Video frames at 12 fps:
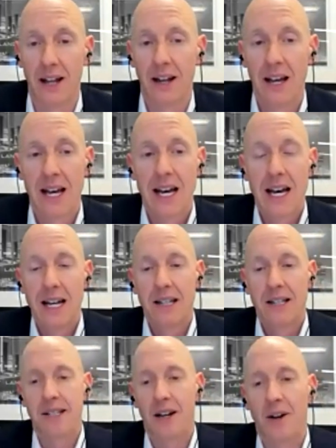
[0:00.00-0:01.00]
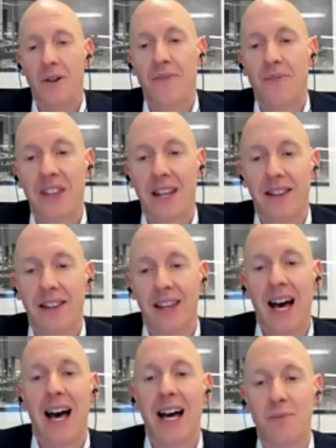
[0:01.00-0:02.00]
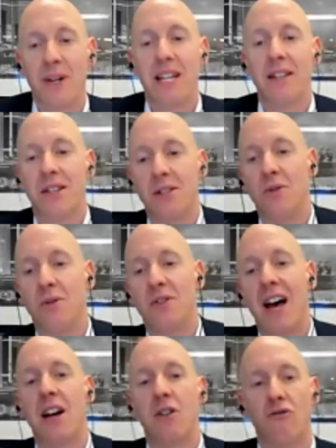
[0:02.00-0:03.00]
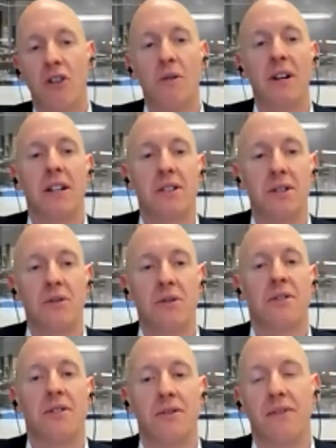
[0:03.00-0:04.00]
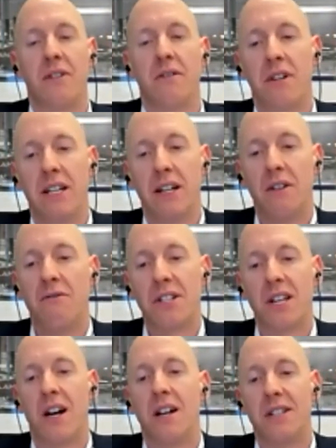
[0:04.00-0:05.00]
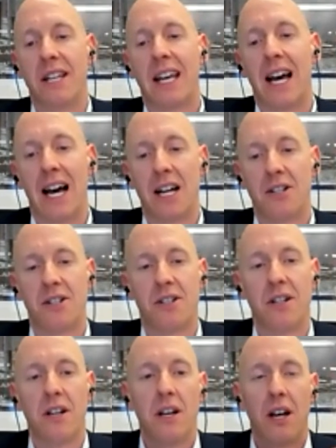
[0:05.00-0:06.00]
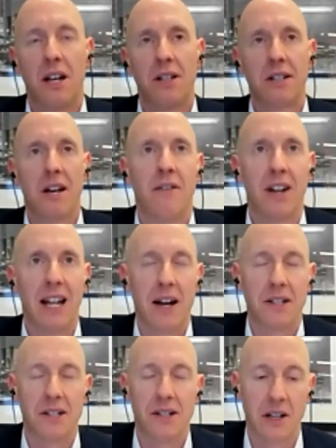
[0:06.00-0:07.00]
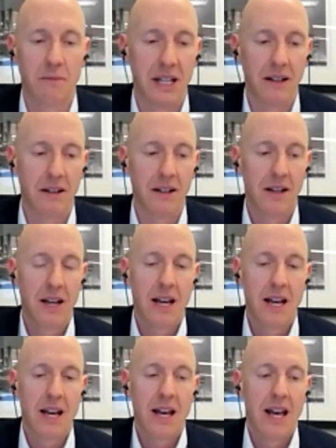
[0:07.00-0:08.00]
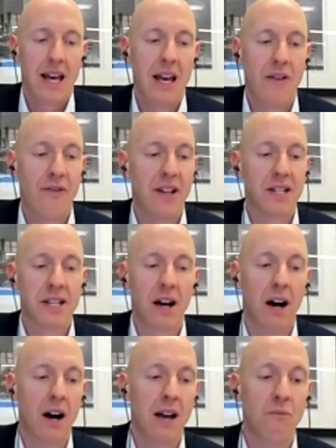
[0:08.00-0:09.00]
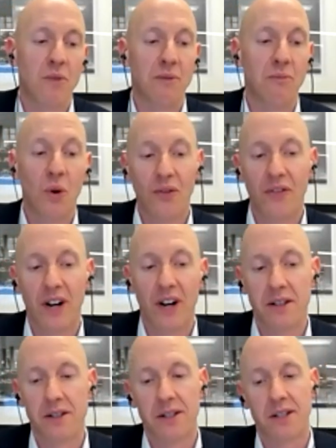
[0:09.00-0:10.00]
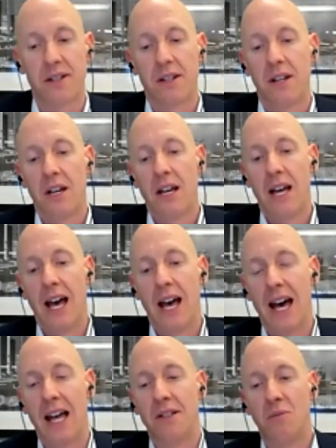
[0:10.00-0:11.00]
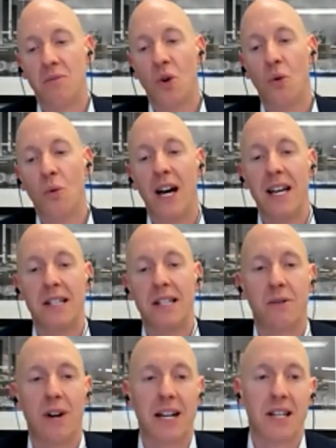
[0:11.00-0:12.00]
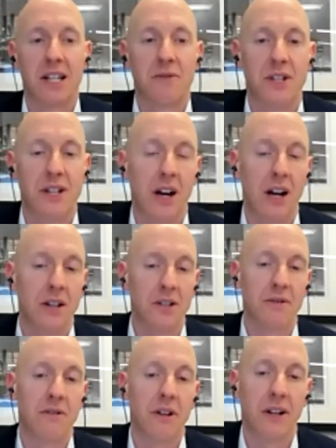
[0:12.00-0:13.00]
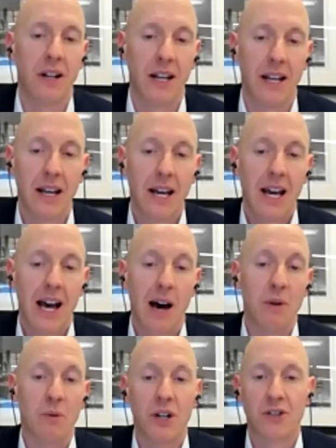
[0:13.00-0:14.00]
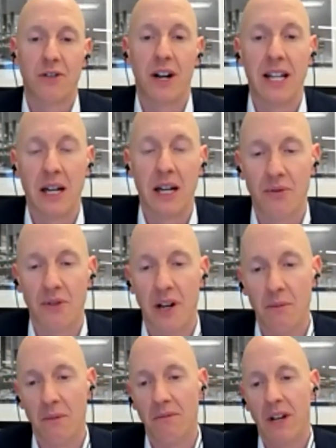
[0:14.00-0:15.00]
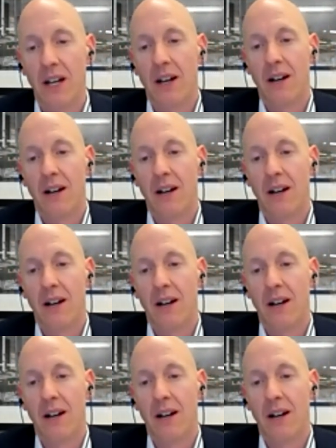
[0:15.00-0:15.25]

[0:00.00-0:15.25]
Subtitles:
that. So that has been the source, our growing source of, you know, returns and cash has kind of allowed us to commit. If in time, with more funds and more ways to access returns through Oakley, and we were trading a premium,